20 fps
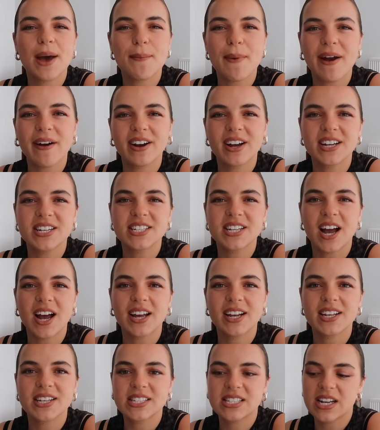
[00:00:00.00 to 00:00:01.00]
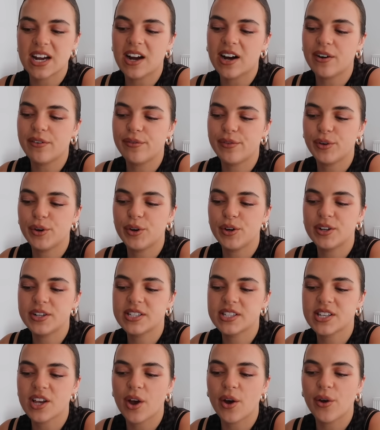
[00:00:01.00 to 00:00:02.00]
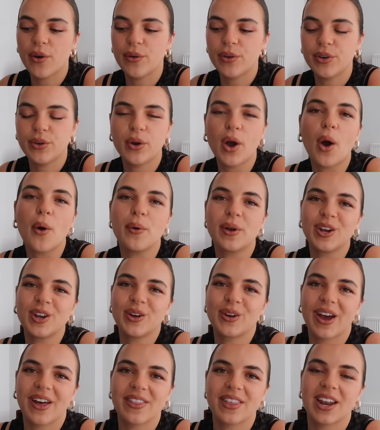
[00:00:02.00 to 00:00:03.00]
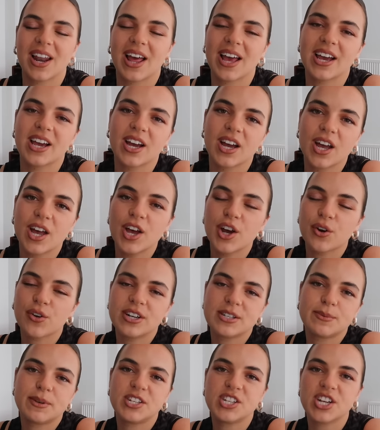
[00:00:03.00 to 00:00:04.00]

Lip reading: American diner style food. So you go and you get the like crispy